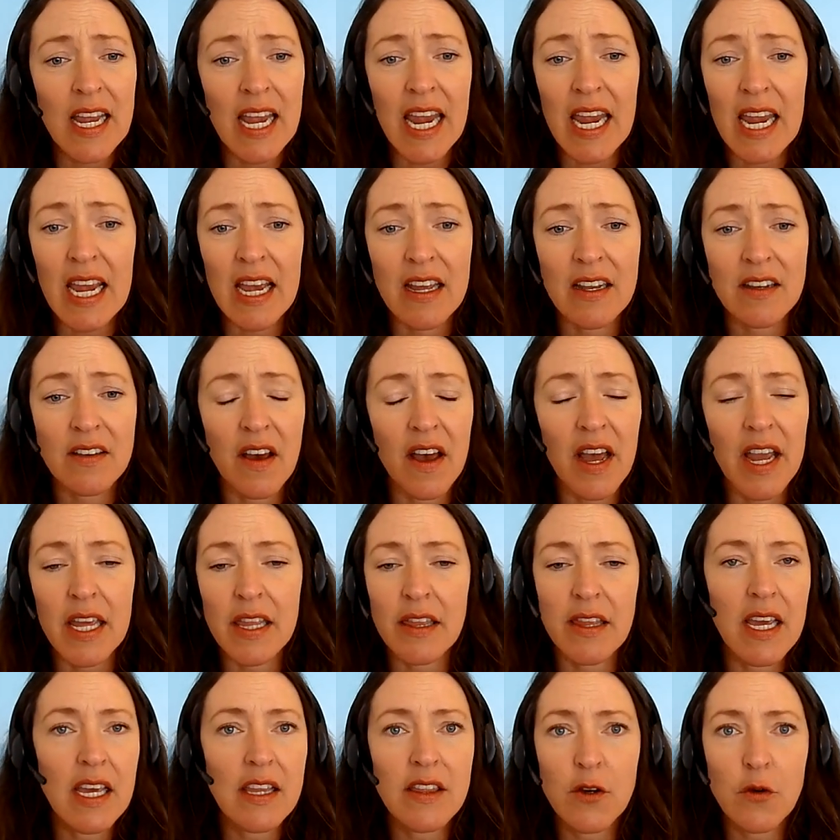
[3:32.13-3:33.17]
And I
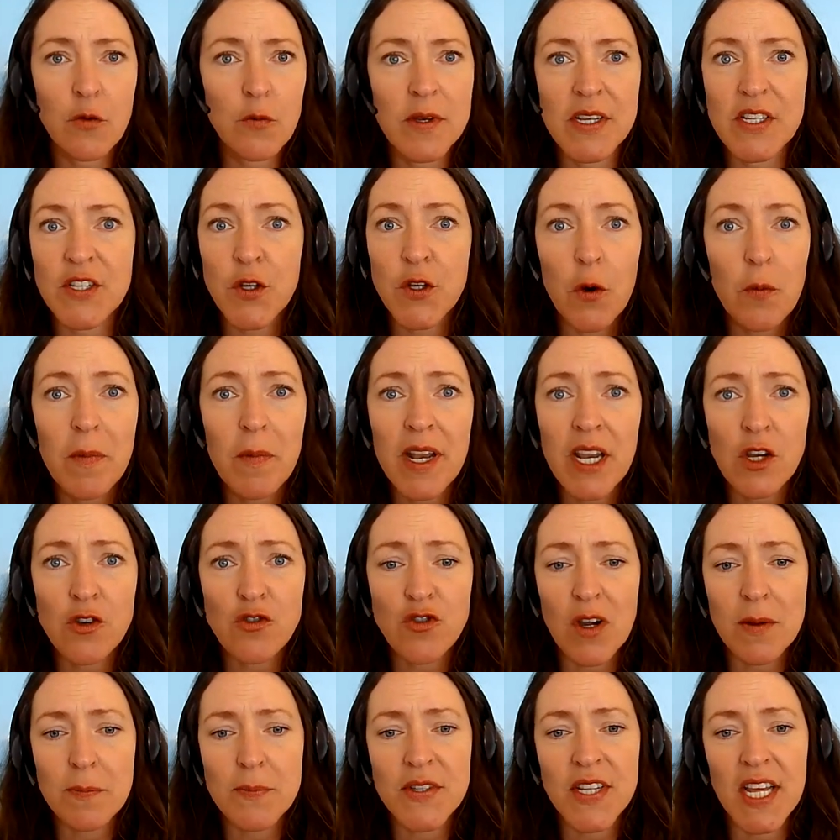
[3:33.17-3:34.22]
think there'll be so many
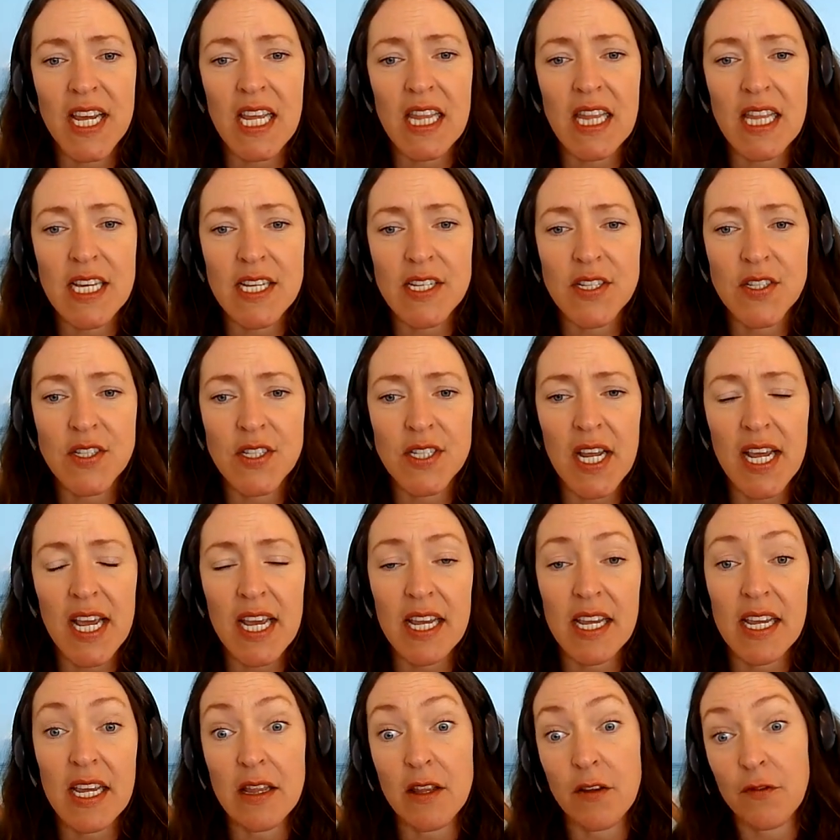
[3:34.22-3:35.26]
trips like this
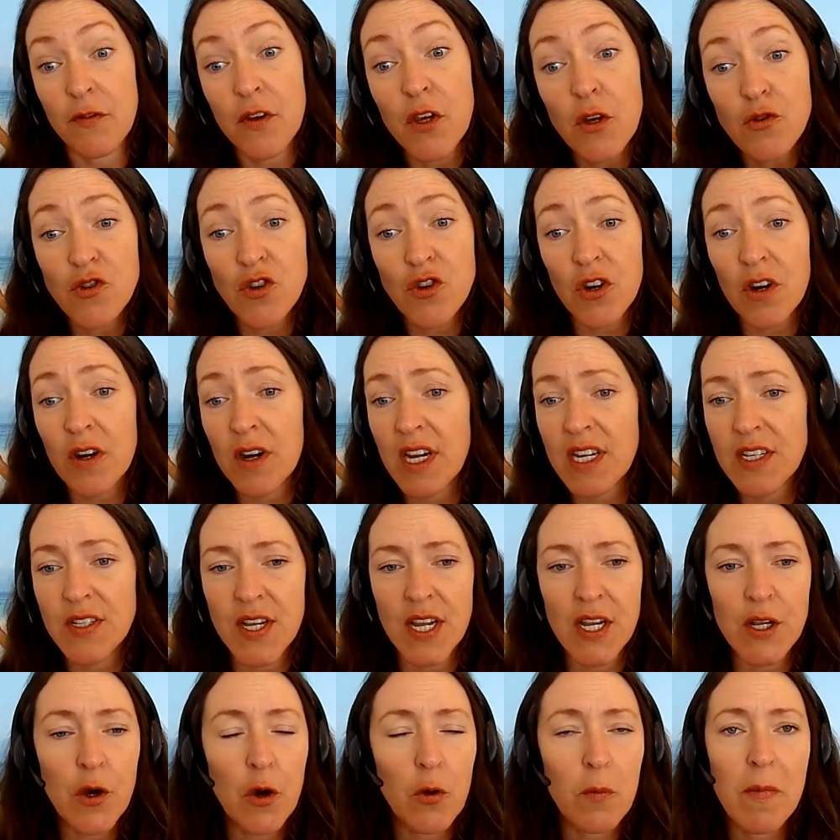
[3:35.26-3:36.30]
in the future, as
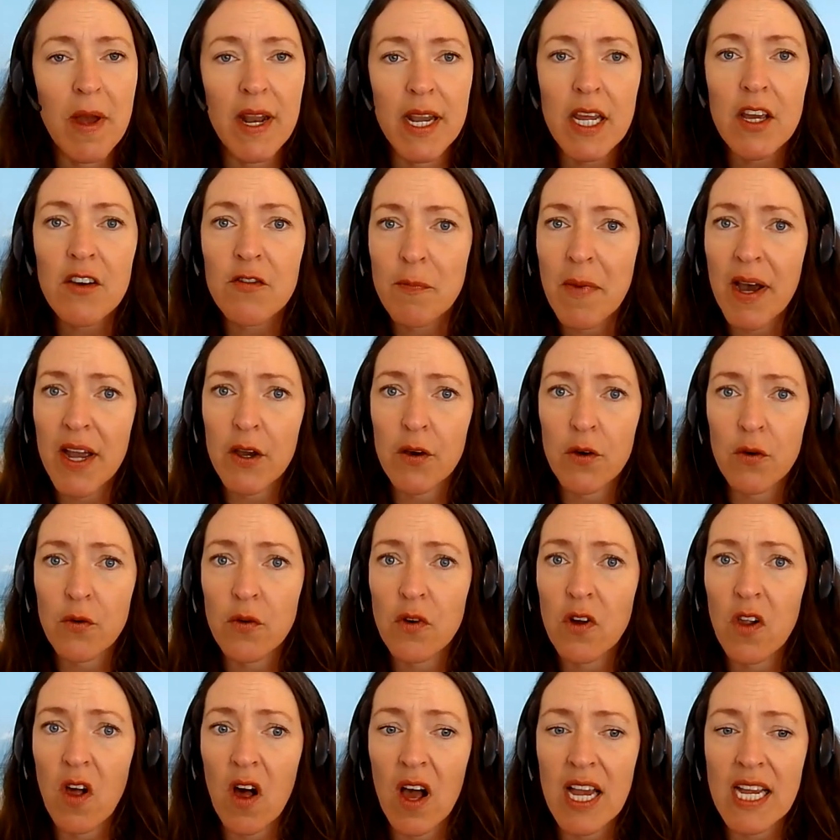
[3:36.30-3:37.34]
I know many of my own
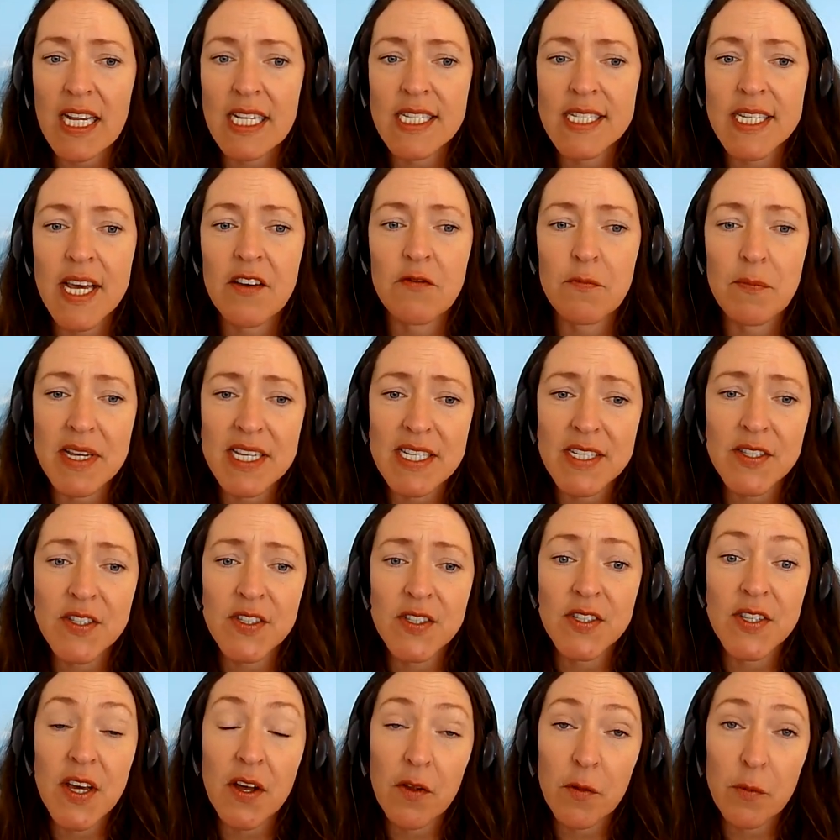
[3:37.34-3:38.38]
clients have missed
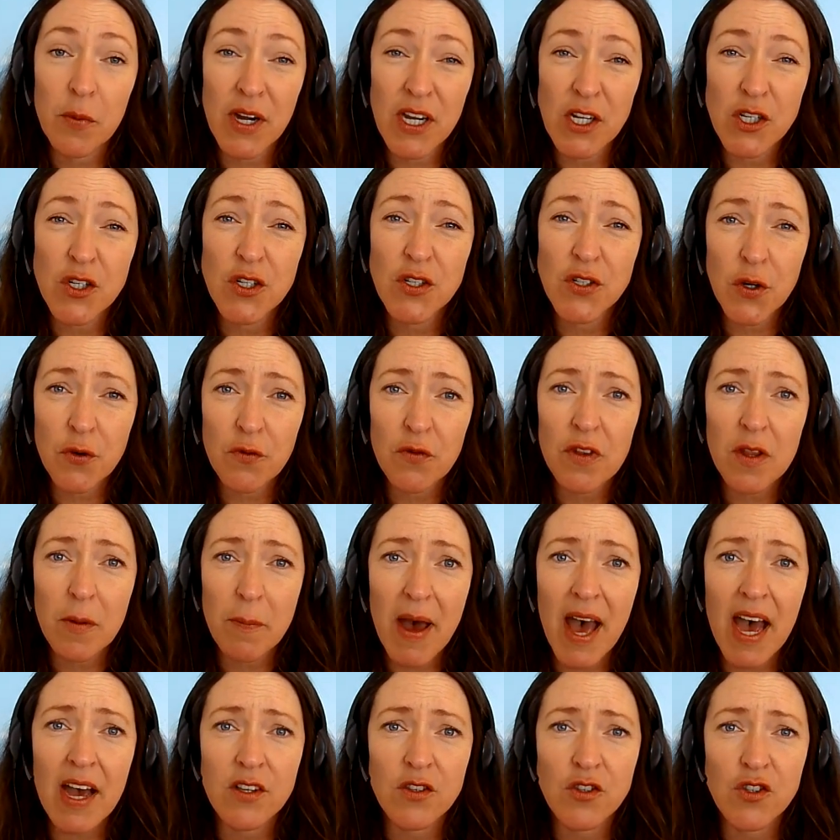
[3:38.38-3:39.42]
celebrations over the
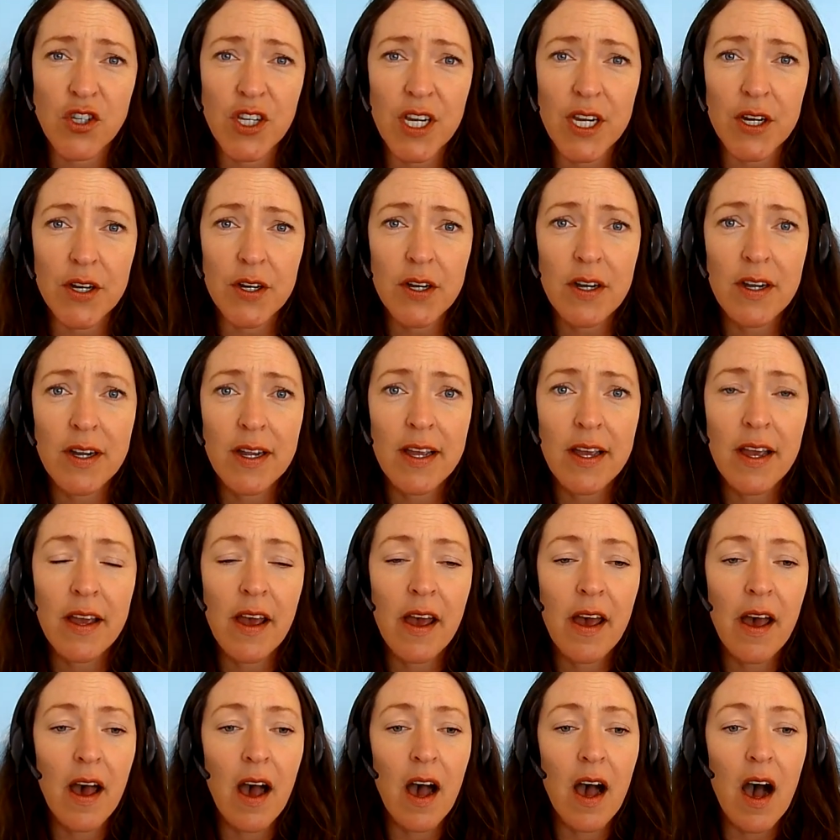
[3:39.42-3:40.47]
past year.
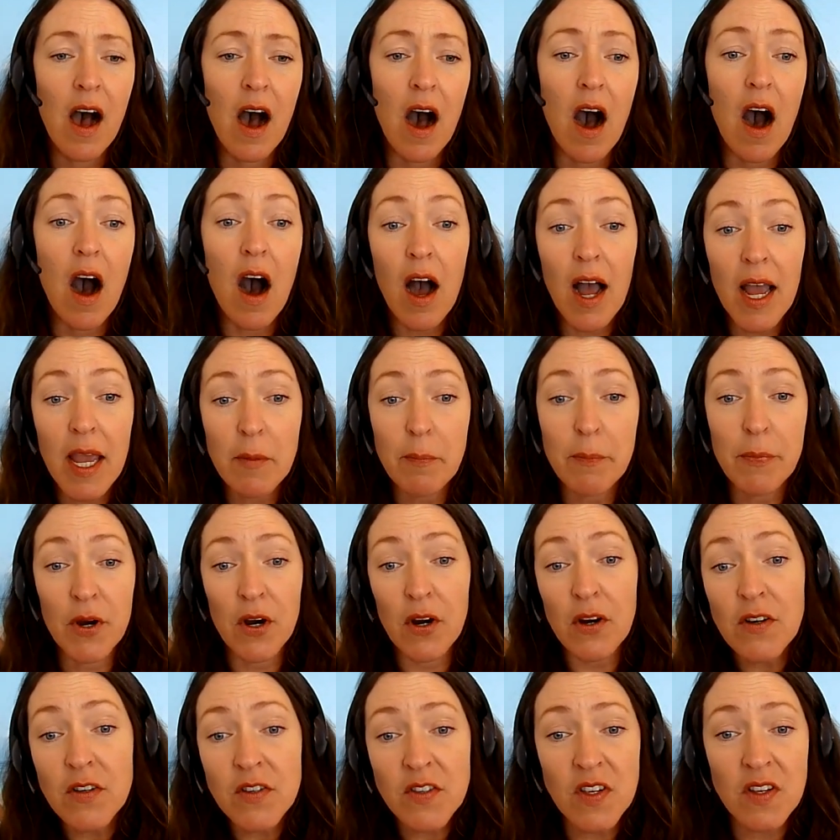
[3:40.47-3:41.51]
I
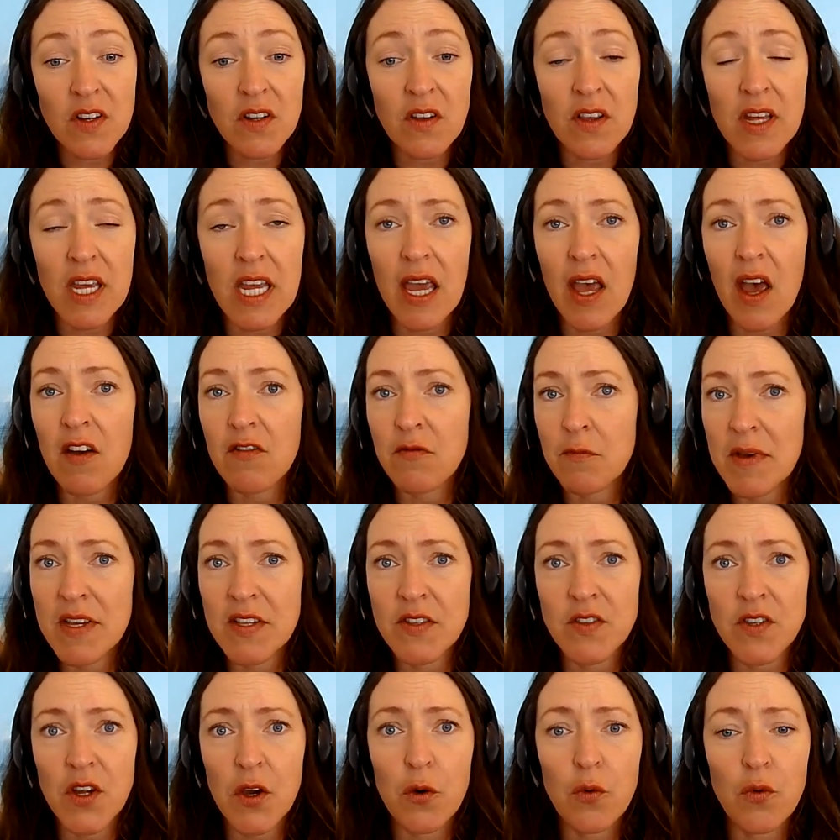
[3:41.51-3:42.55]
personally have
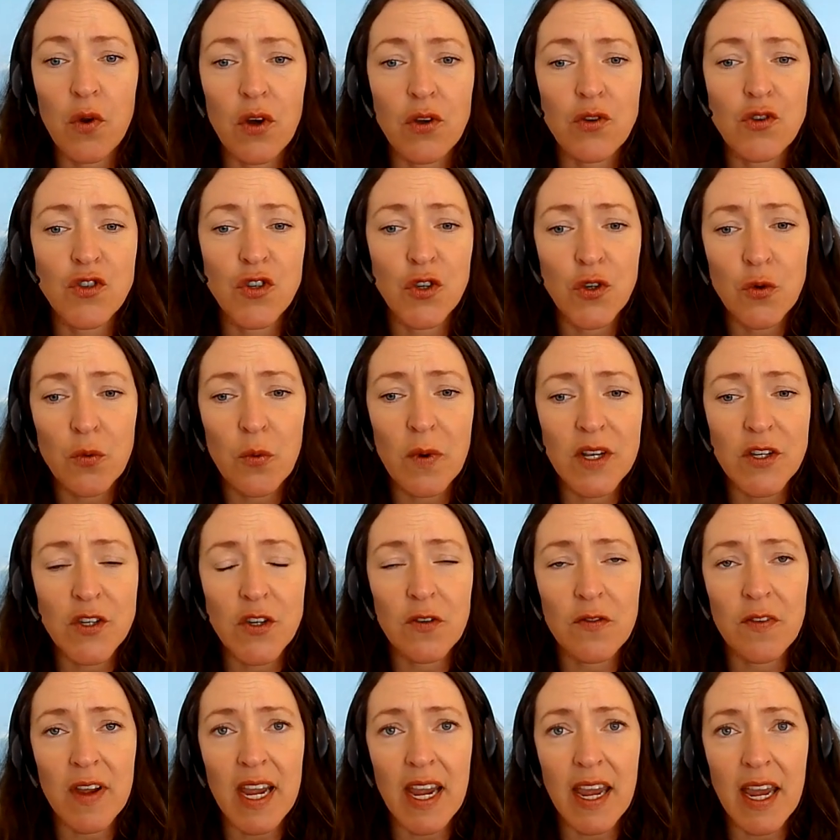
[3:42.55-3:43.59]
missed out on 2
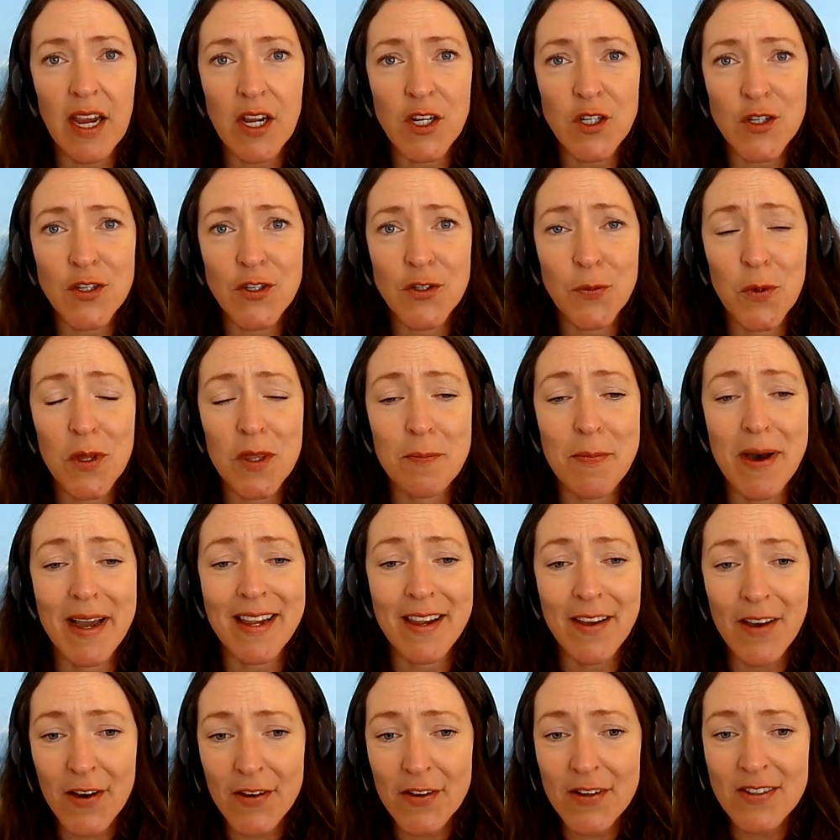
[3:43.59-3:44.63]
winter vacations with my
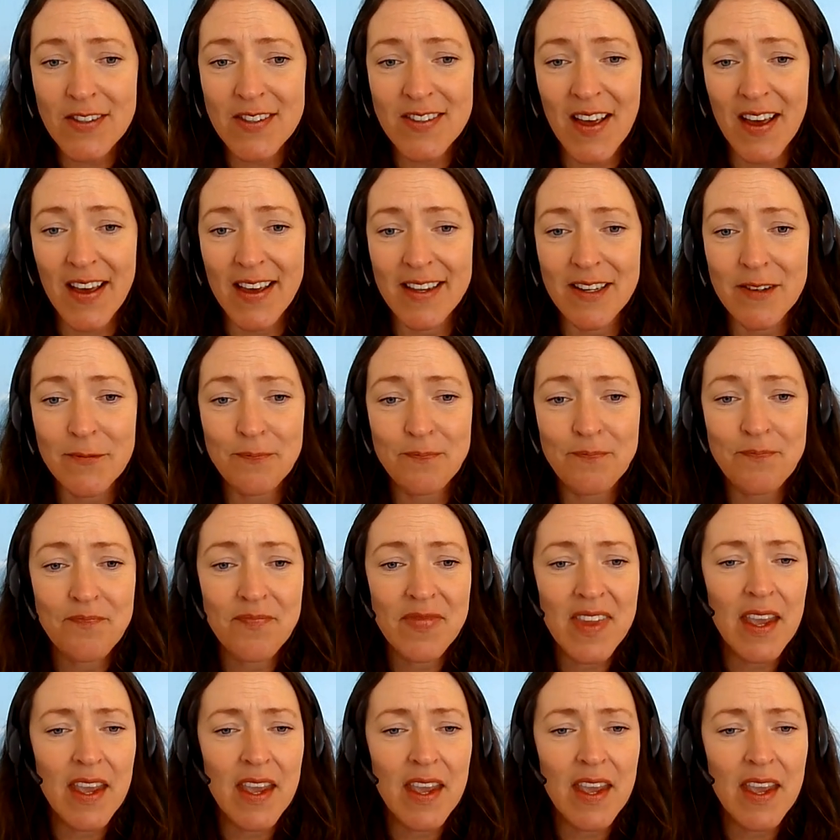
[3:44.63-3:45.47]
young son.